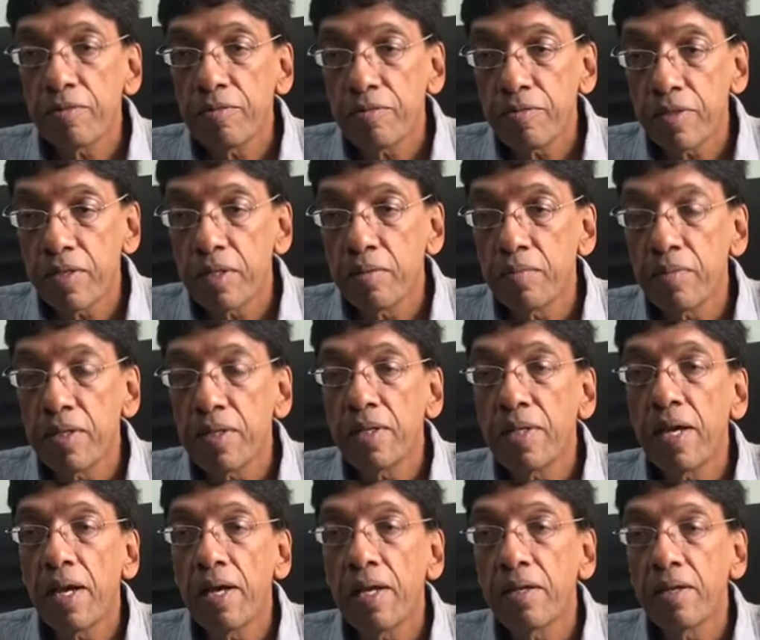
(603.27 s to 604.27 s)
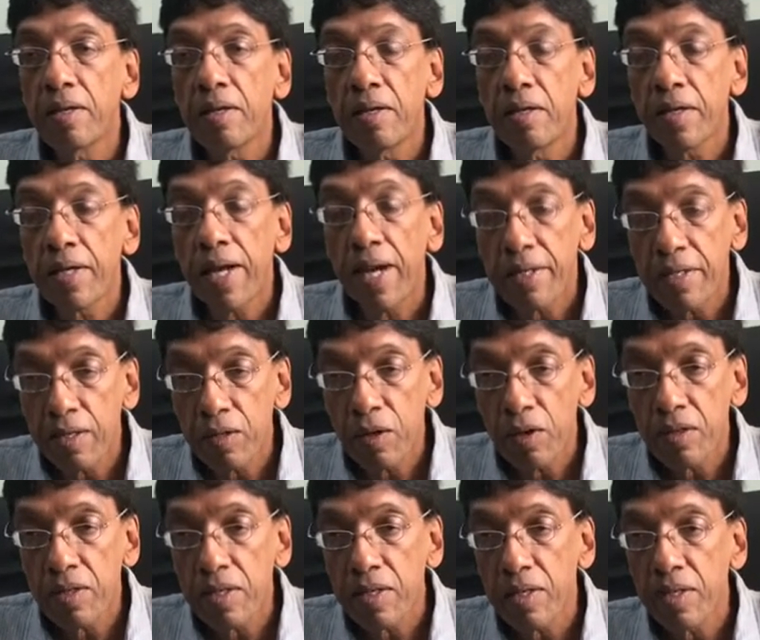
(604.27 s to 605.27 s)
firmly and
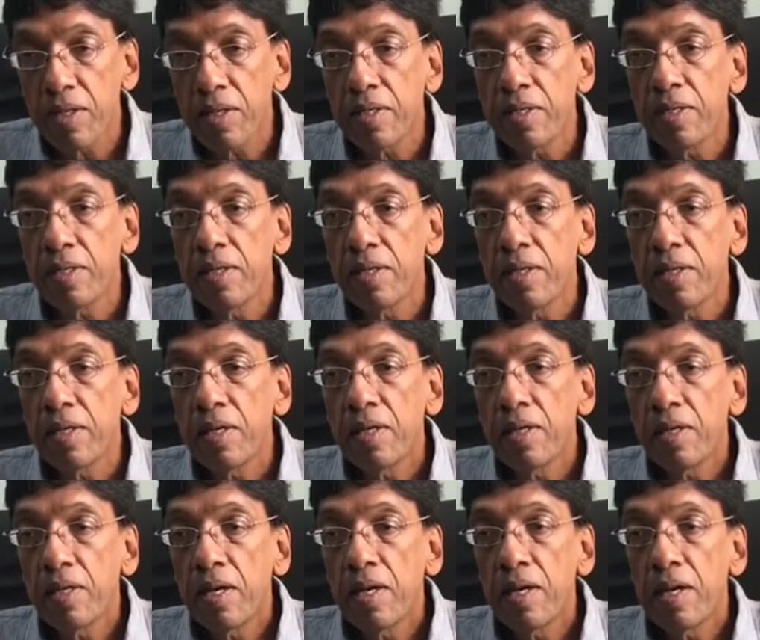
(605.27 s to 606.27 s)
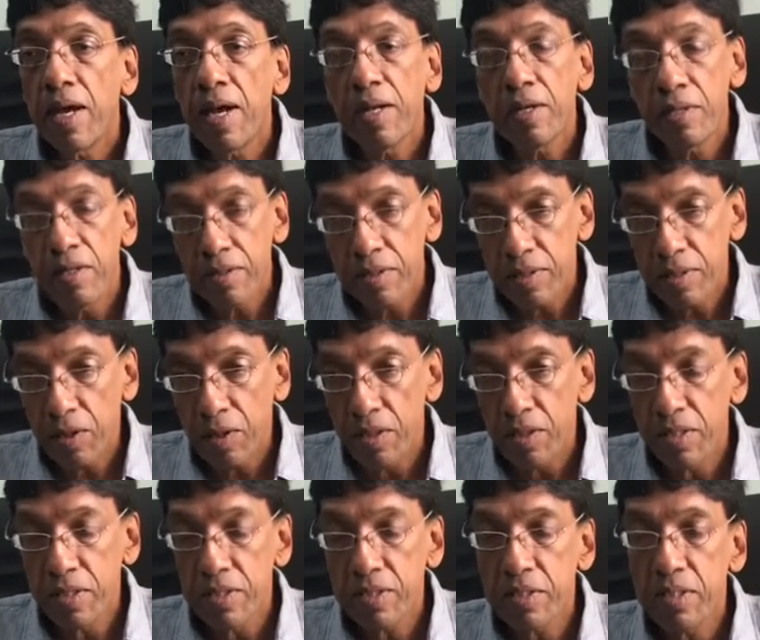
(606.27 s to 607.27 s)
categorically and
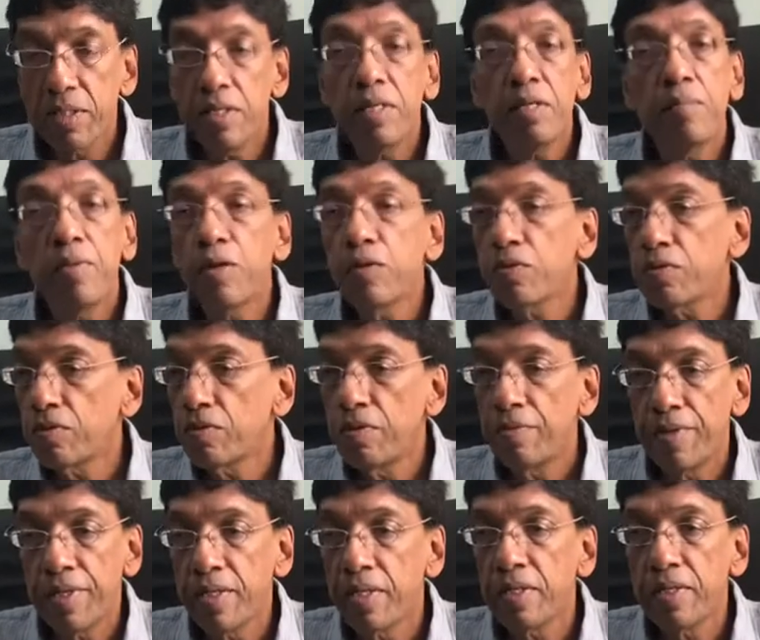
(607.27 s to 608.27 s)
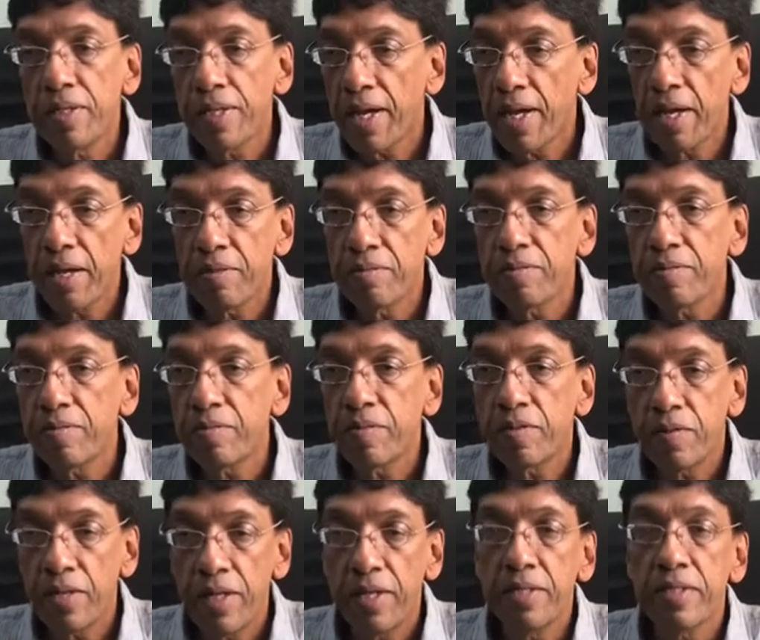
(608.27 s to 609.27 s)
honestly about whether they have
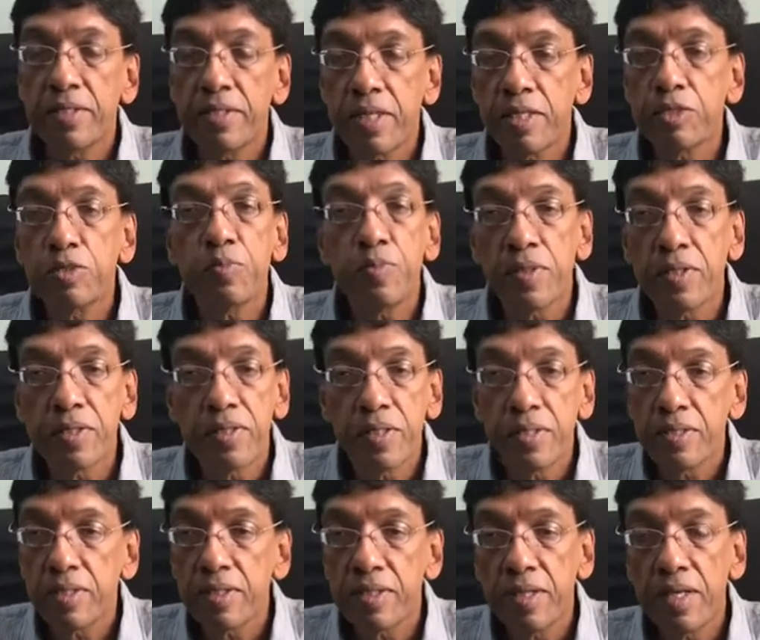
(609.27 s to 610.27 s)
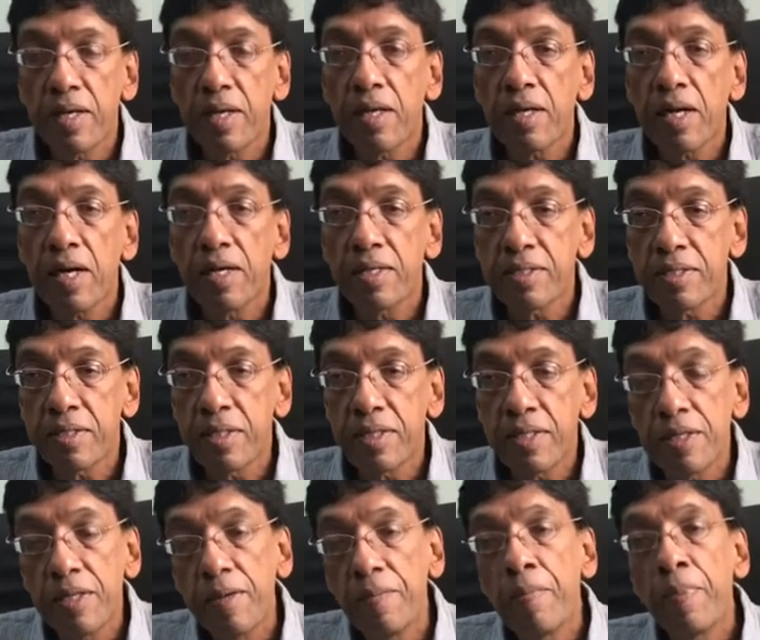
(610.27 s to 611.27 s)
any such persons in their
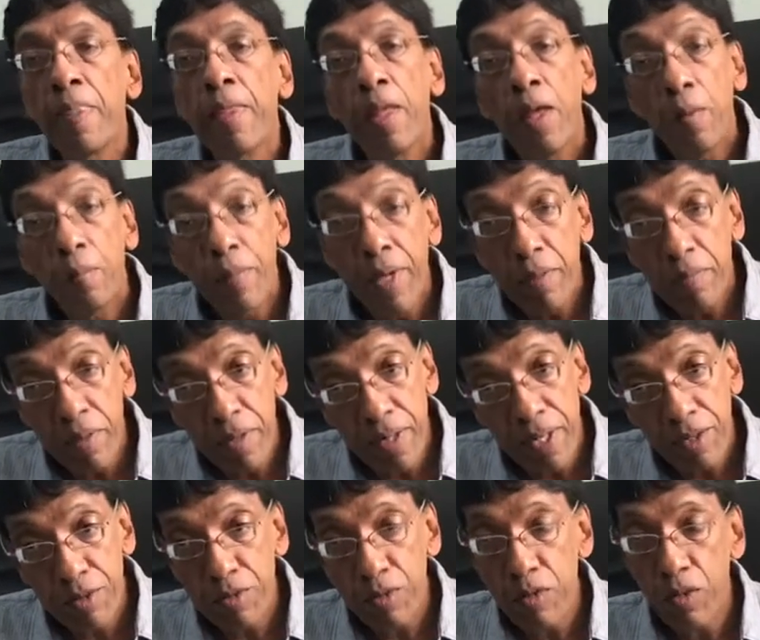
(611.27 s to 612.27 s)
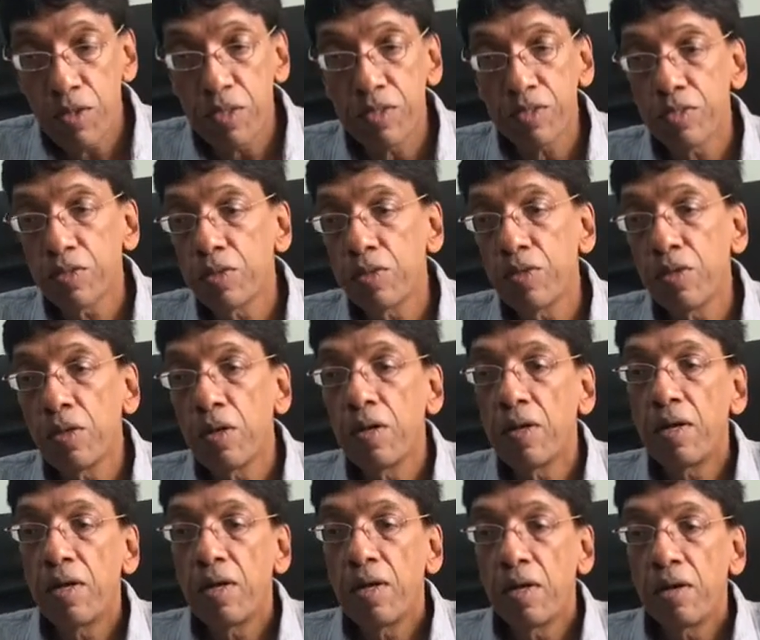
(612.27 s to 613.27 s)
custody. Maybe they should also
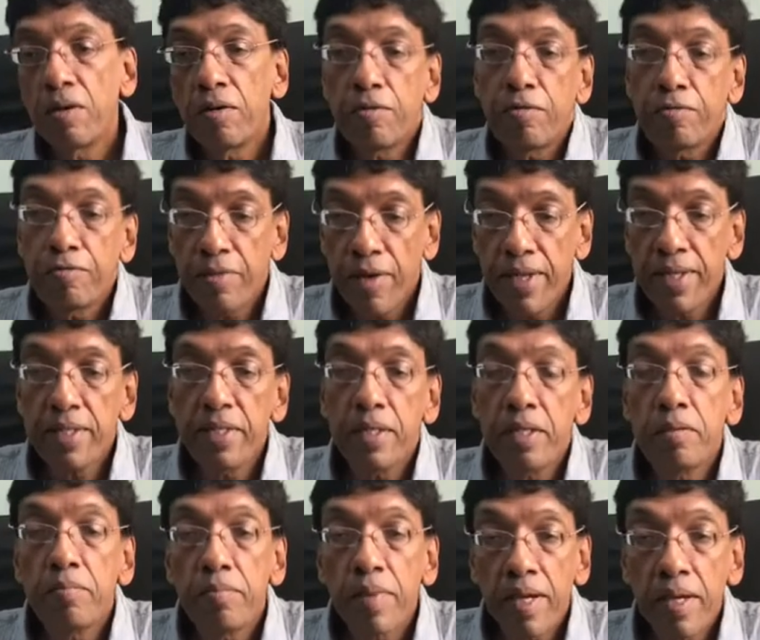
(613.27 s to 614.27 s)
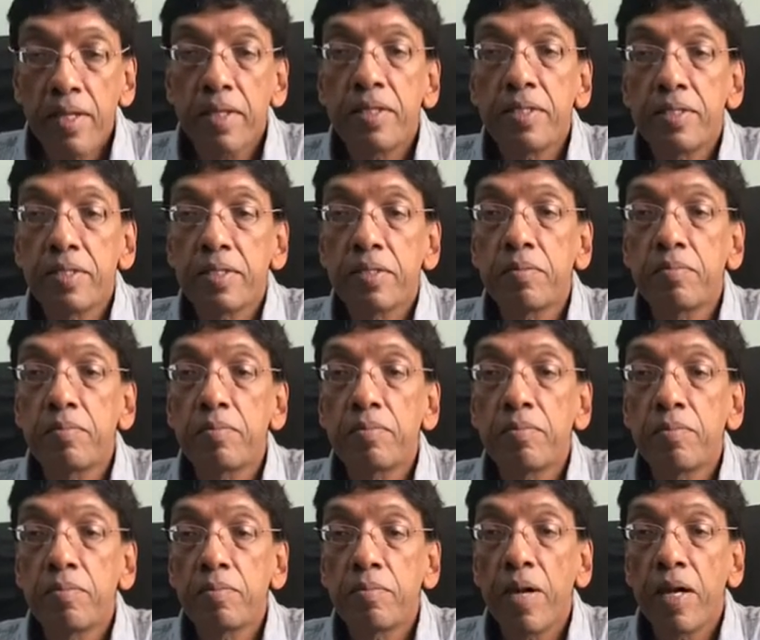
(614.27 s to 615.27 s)
find a mechanism
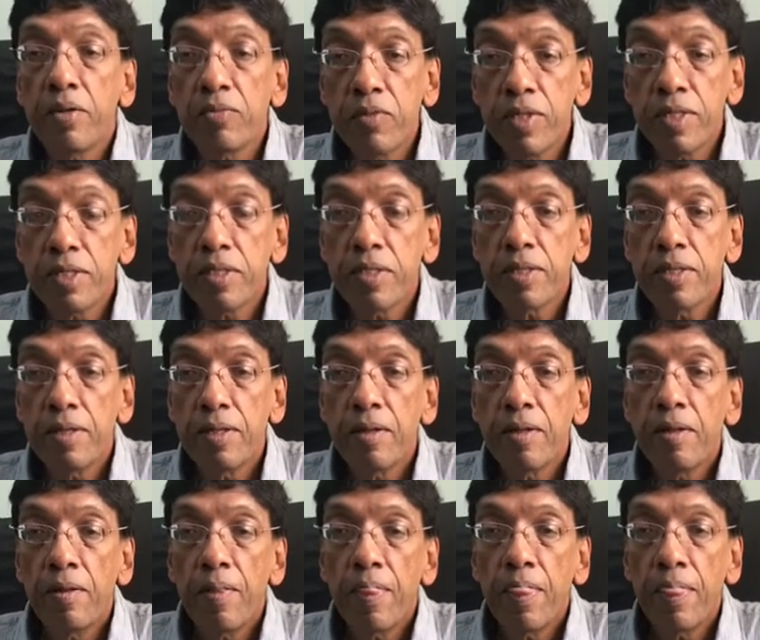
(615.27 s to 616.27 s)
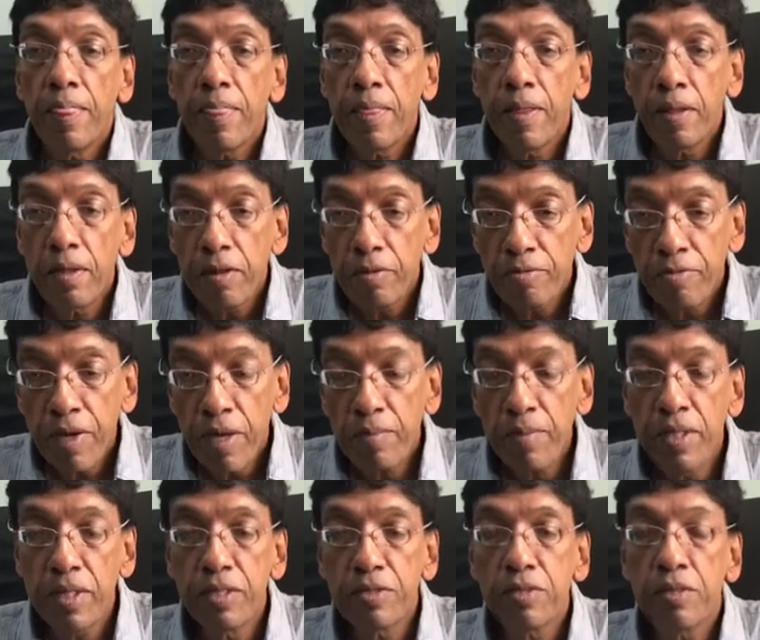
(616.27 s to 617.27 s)
by which the
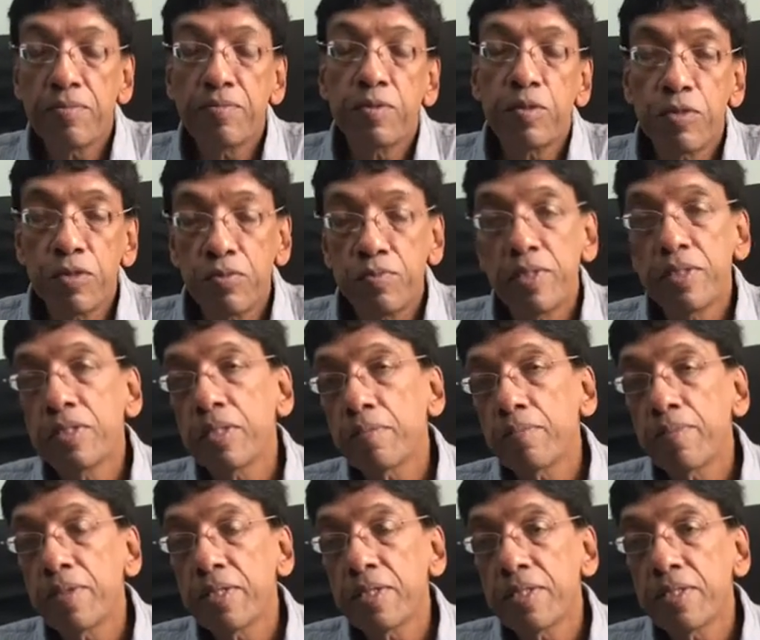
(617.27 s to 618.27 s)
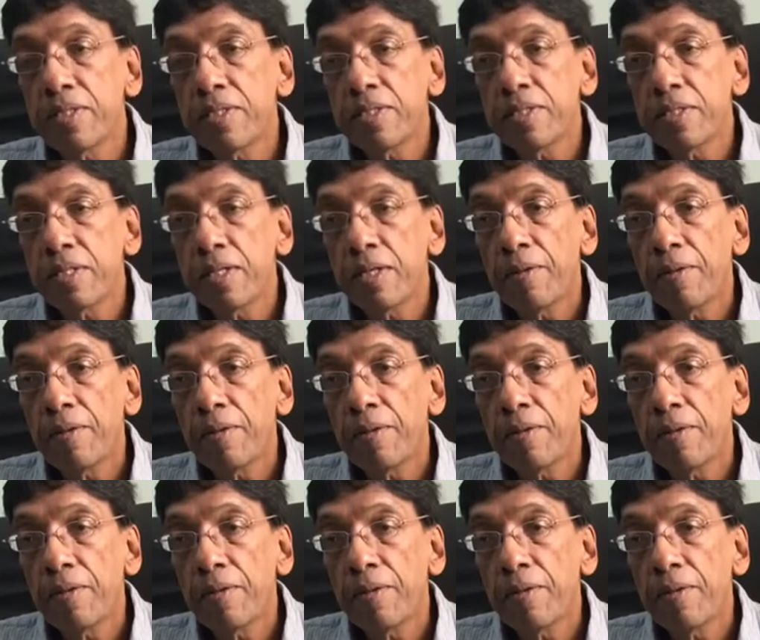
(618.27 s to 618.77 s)
families of those missing persons